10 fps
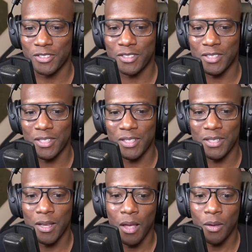
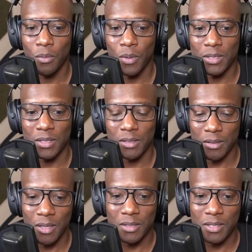She
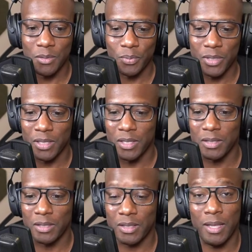wasn't this
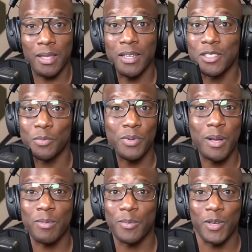completely. Not that it's a
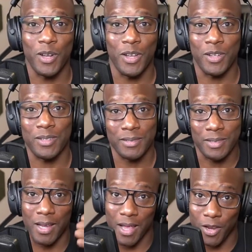problem at all.
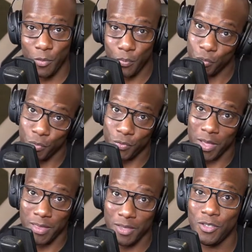I approve
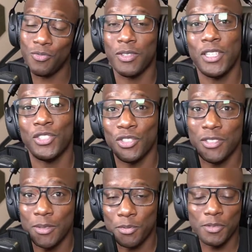these
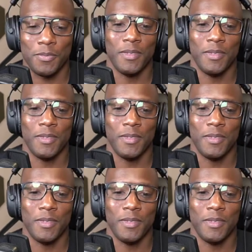relationships.